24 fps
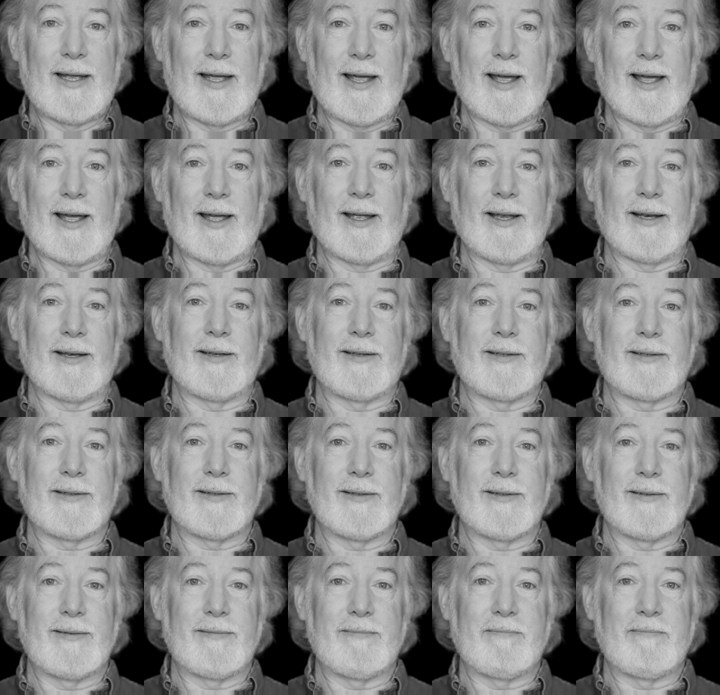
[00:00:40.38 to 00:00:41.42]
And
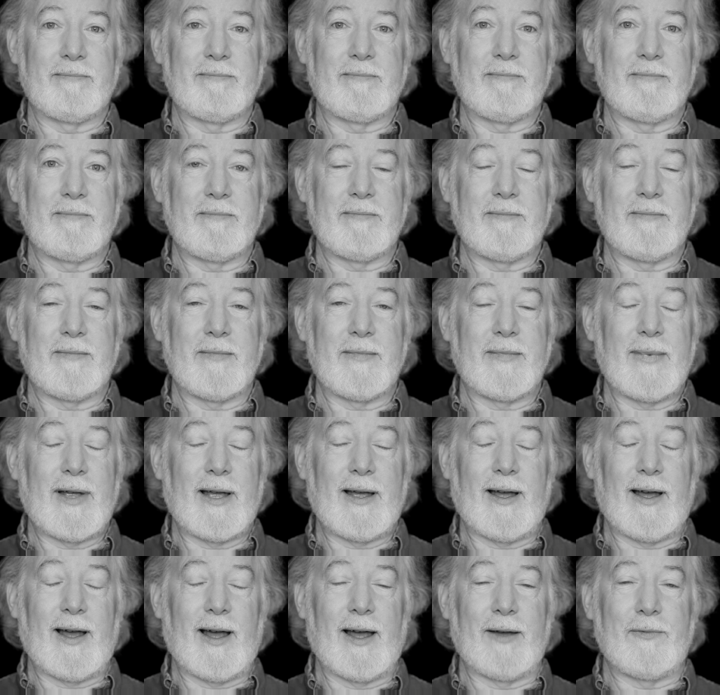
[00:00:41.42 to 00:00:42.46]

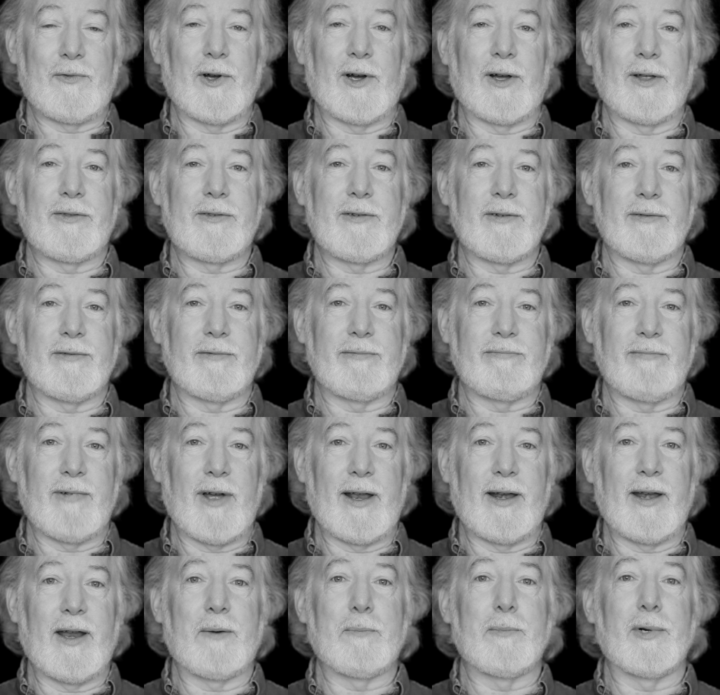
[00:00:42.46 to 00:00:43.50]
I've gone through a
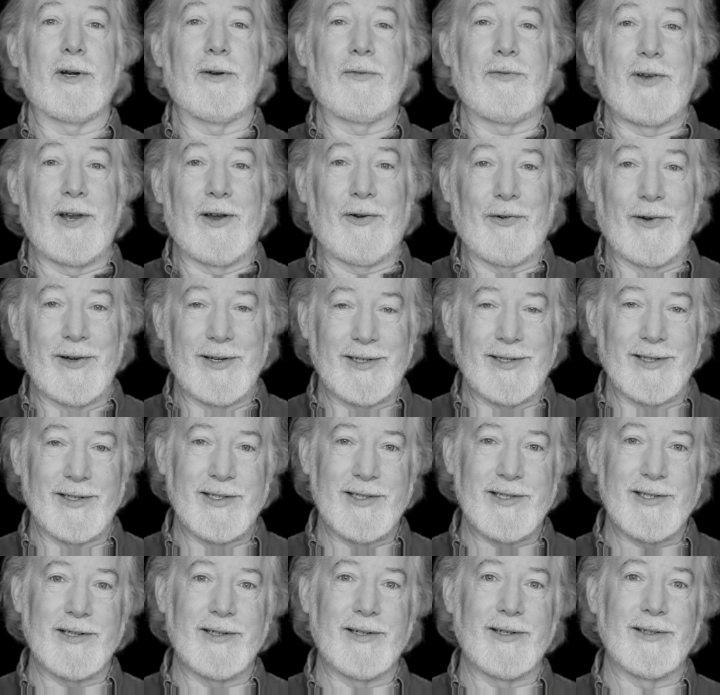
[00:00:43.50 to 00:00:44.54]
number of different
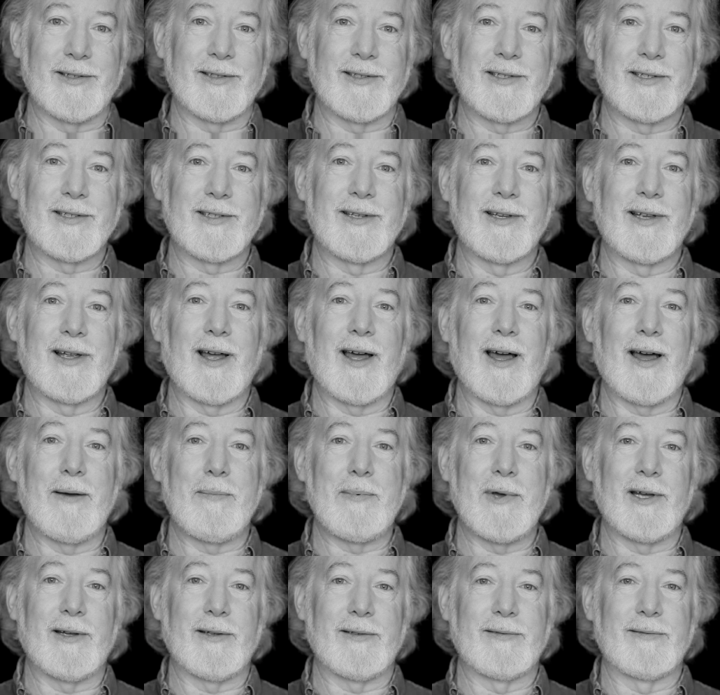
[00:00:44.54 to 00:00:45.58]
concerns
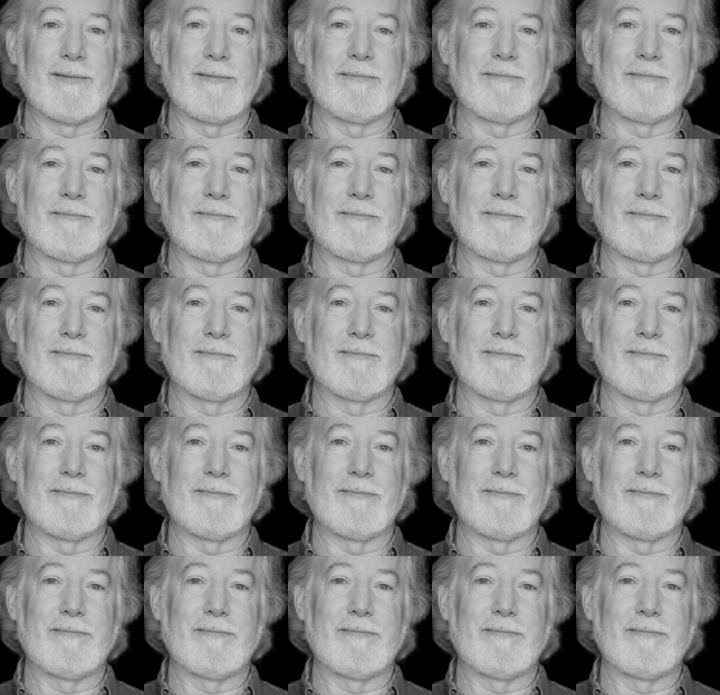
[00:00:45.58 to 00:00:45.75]
about